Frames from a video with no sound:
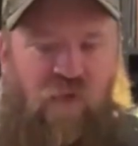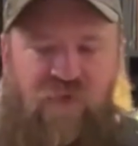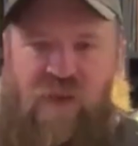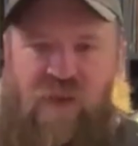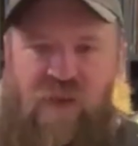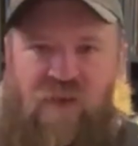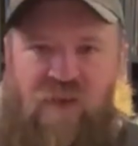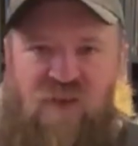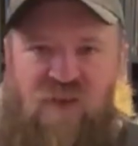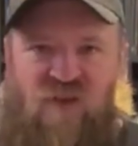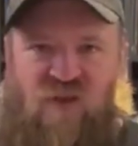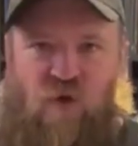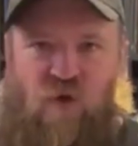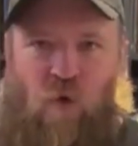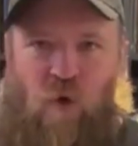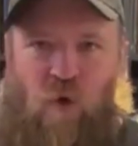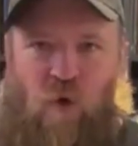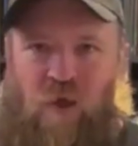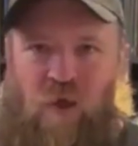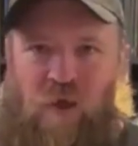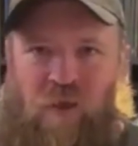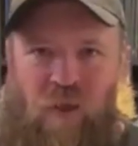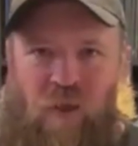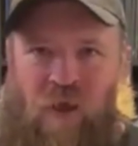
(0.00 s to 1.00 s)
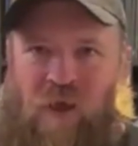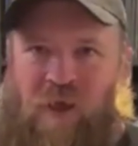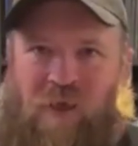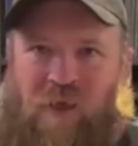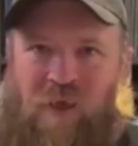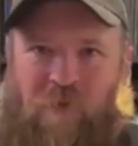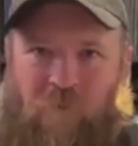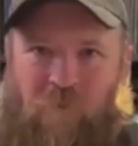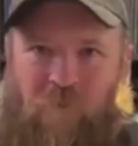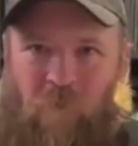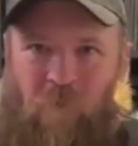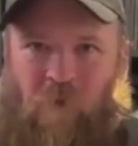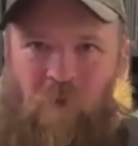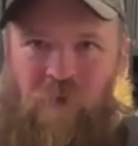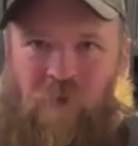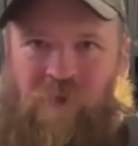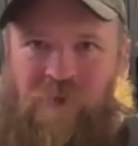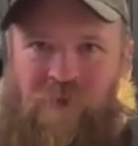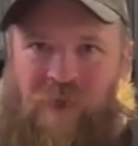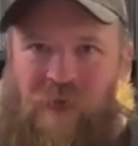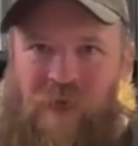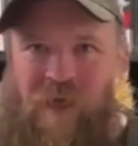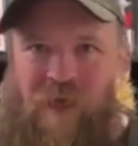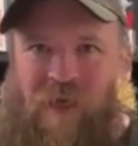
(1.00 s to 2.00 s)
in a storyline one
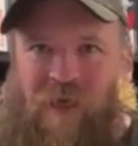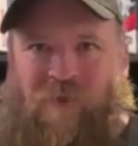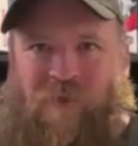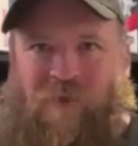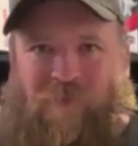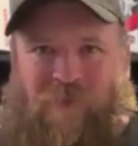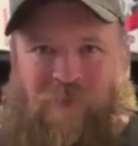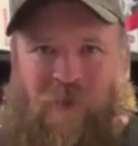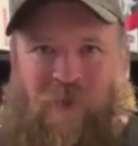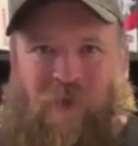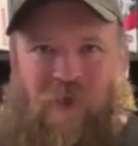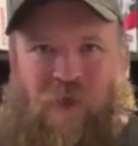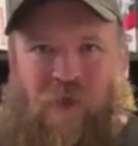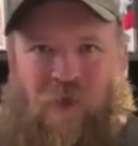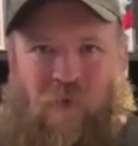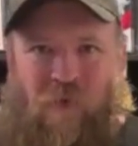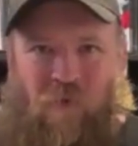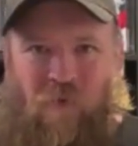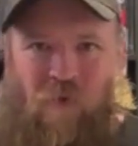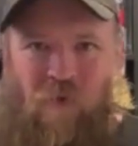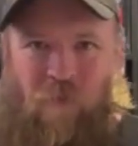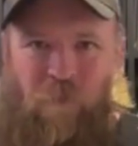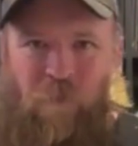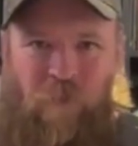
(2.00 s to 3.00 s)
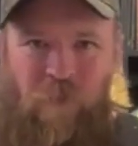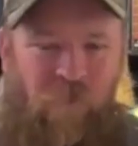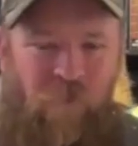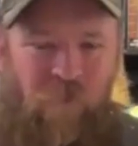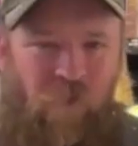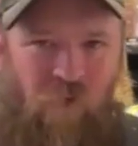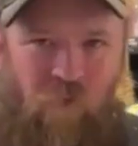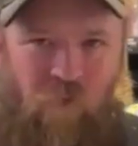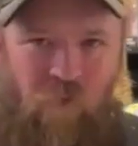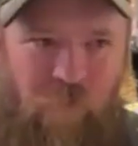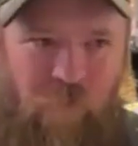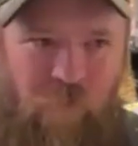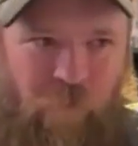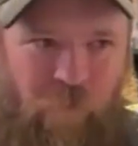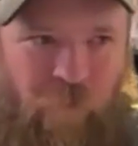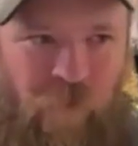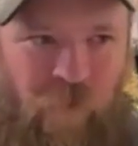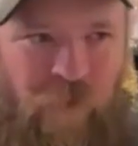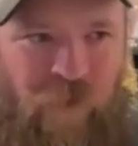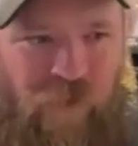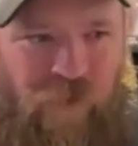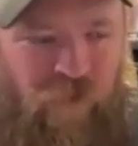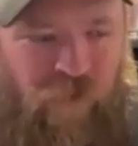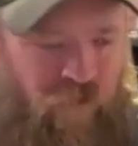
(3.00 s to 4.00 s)
time where people would,
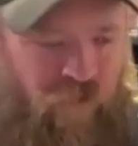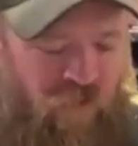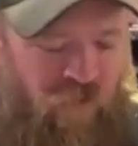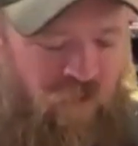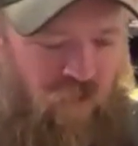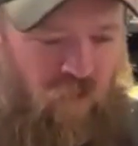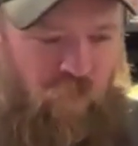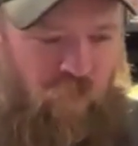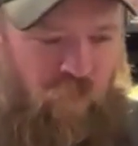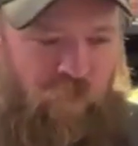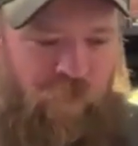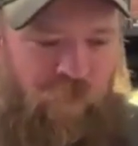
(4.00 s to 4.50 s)
you know,